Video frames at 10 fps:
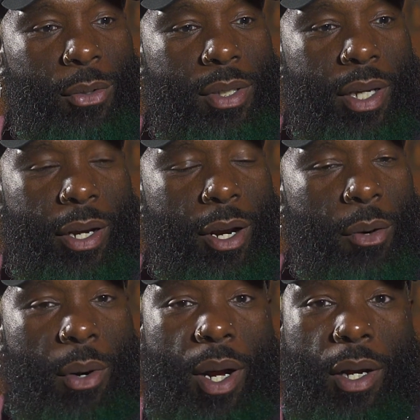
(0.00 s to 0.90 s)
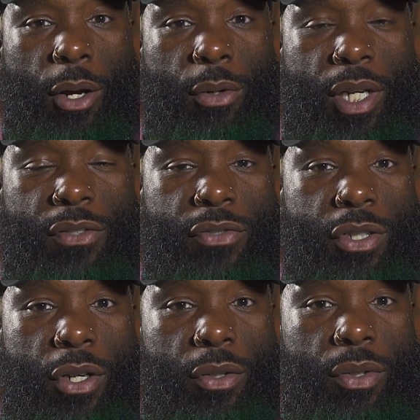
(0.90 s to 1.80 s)
Louis nigga everywhere I go, that's for
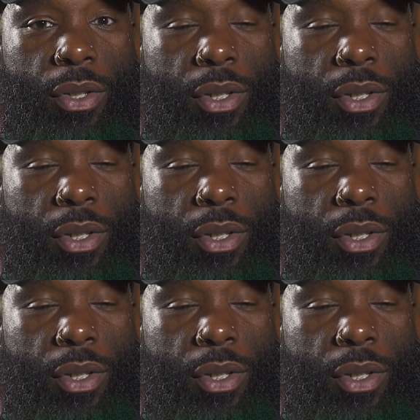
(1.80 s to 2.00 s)
sure.